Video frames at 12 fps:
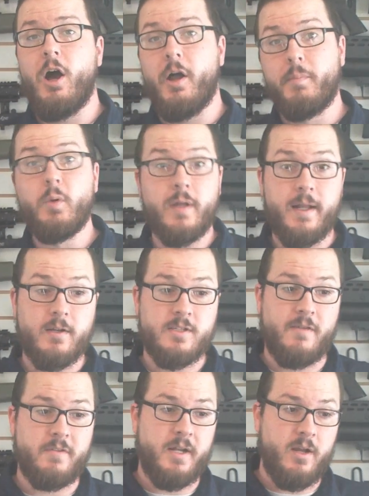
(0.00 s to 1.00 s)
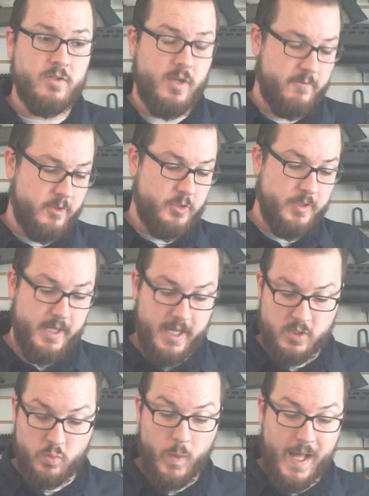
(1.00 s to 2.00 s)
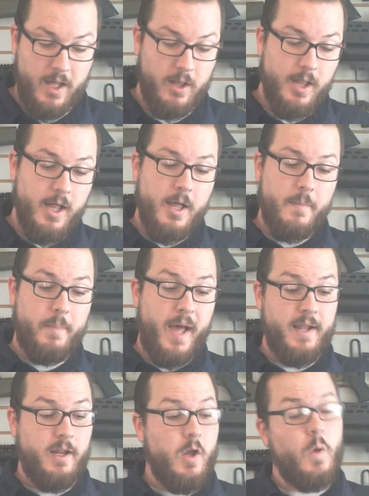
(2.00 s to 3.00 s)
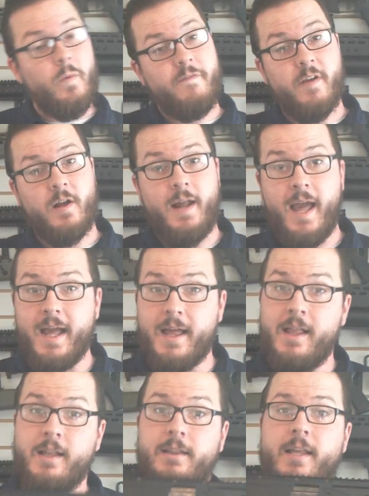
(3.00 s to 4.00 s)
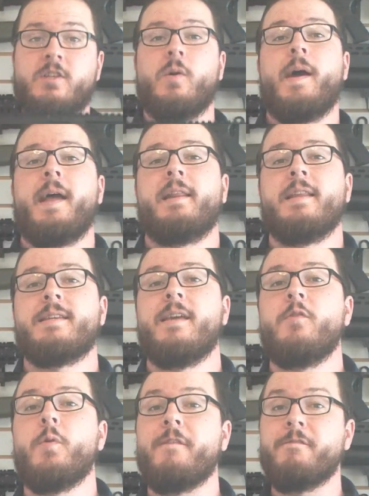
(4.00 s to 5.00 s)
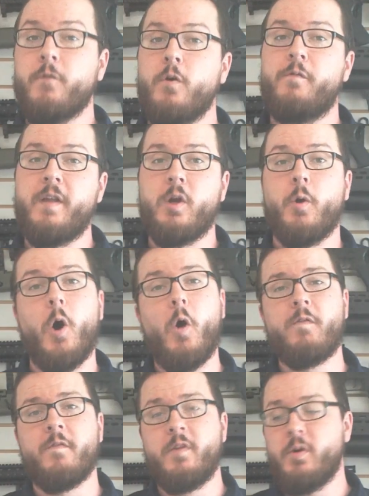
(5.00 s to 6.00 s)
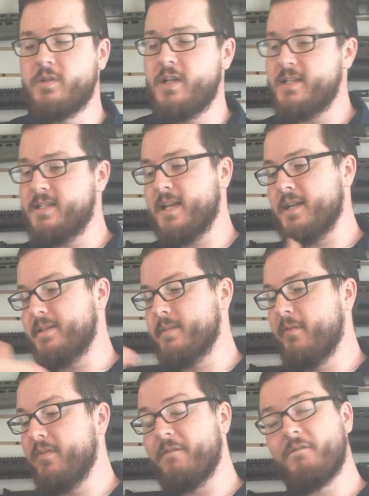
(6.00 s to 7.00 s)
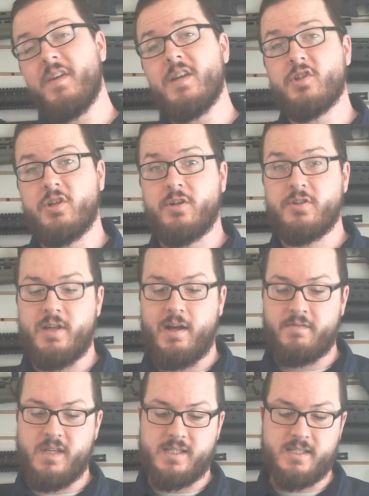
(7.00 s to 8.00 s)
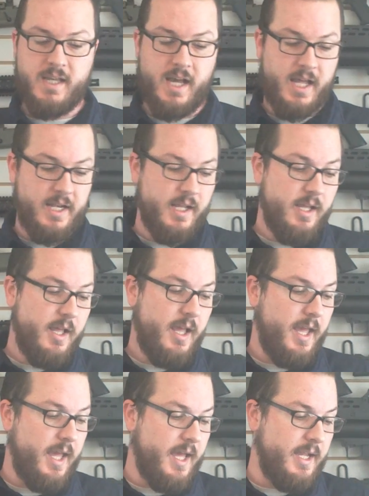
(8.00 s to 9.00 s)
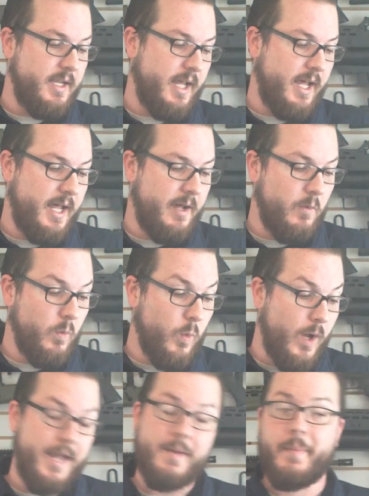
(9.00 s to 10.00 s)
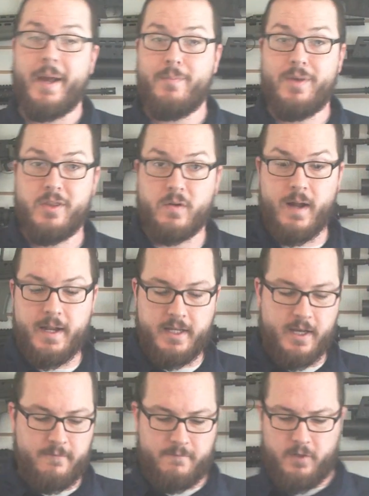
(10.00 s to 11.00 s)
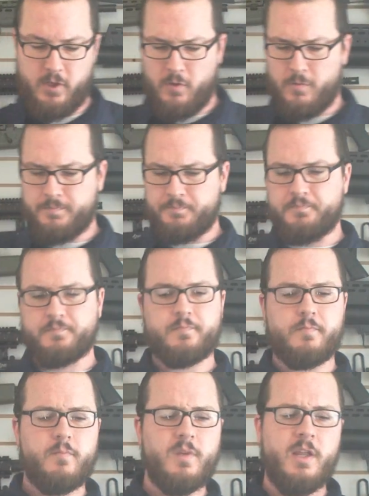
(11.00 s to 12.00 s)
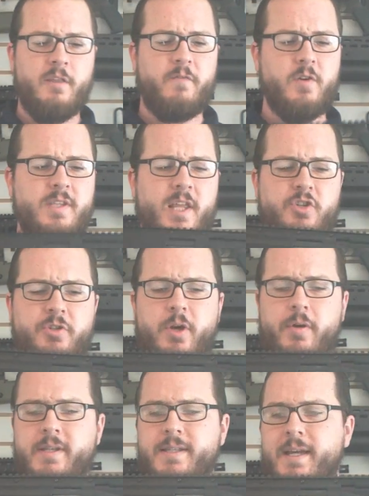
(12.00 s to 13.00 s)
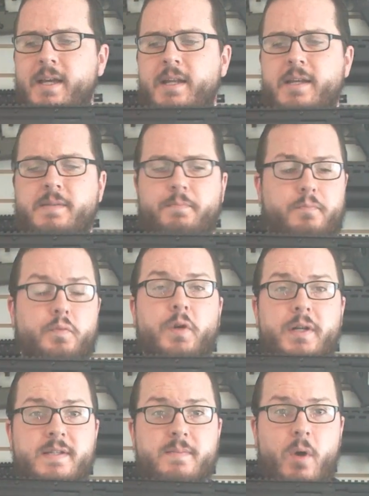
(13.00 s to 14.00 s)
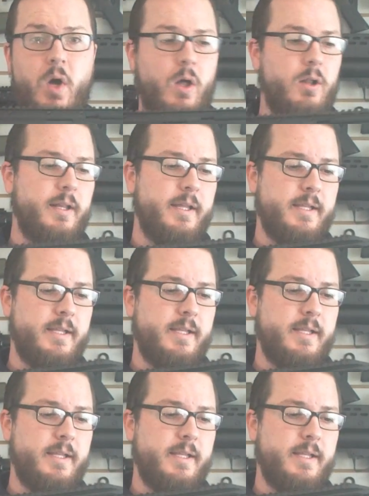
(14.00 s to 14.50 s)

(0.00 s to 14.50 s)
Booligan Airsoft and Airsoft Retreat as well. But we figured, hey, let's go ahead and let's give you a full video overview to discuss some of the features of this gun and why it might be the right gun for you. First thing that you'll notice, it is pretty small.